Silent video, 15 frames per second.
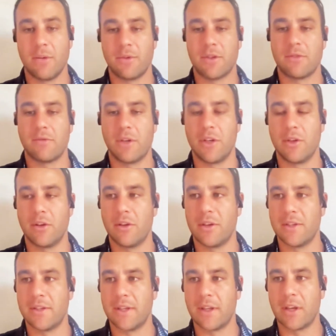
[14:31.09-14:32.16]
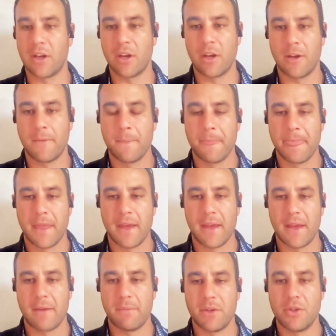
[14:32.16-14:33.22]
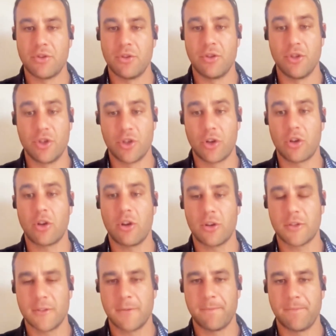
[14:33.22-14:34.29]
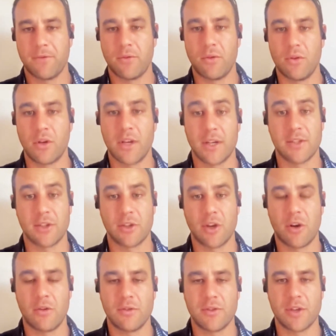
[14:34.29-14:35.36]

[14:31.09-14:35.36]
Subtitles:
which is really good, is that they're going to introduce shot clocks for kicks at goal.